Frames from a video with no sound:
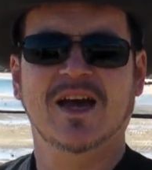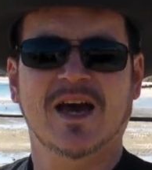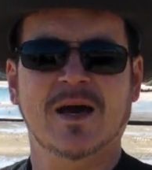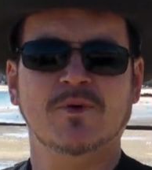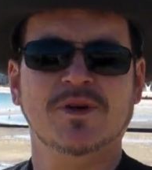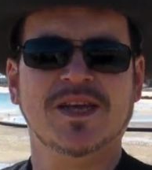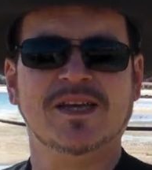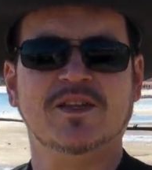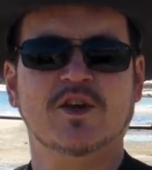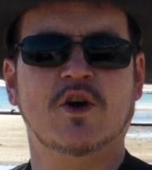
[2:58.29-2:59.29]
Uh, put it down
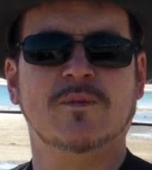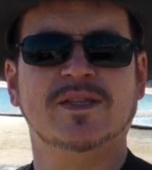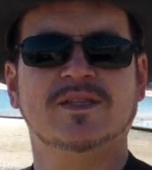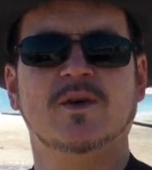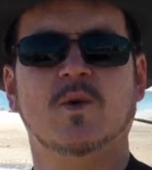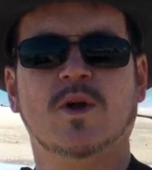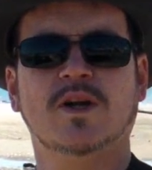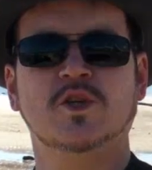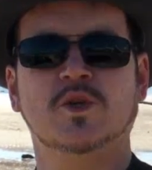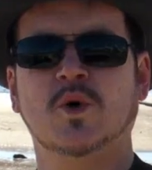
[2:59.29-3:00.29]
in the comments what I
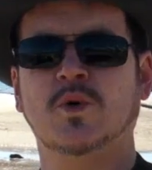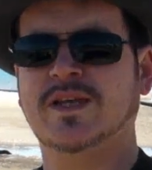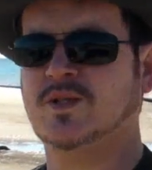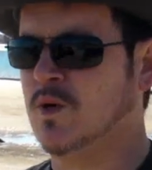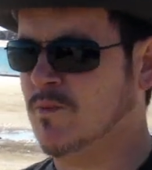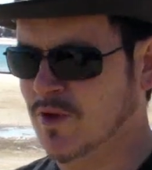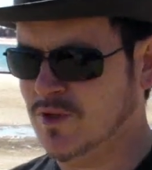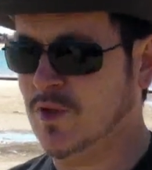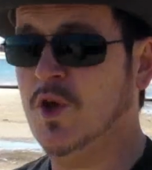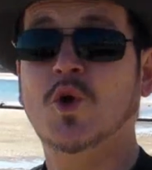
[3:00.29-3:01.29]
should call that sort of
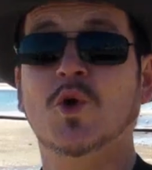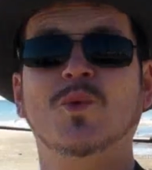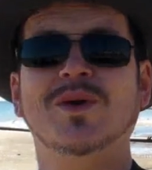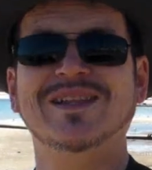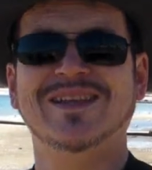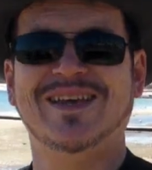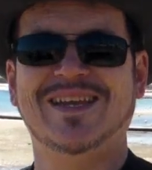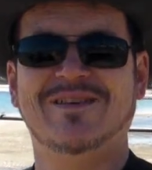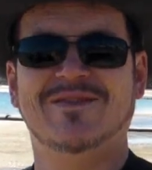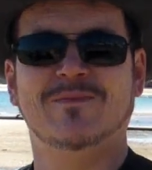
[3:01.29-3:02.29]
person who will
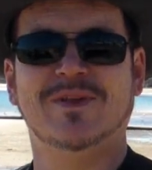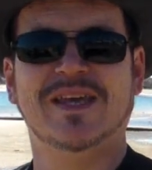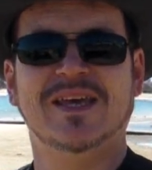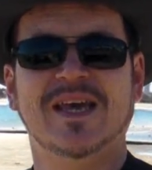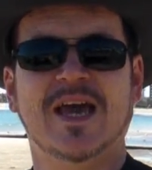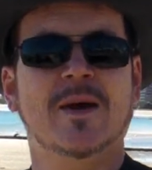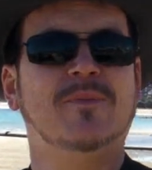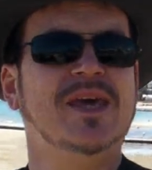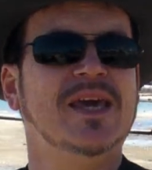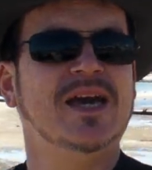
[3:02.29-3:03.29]
inevitably
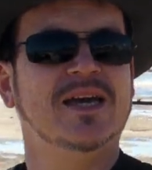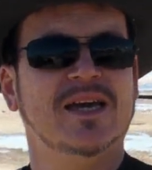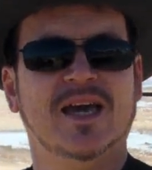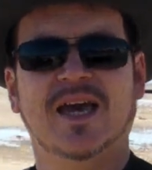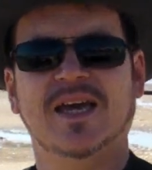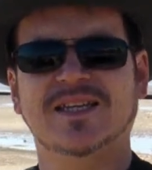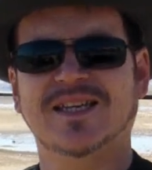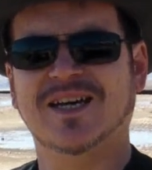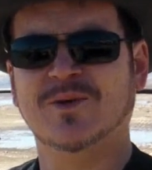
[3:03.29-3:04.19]
appear, and uh,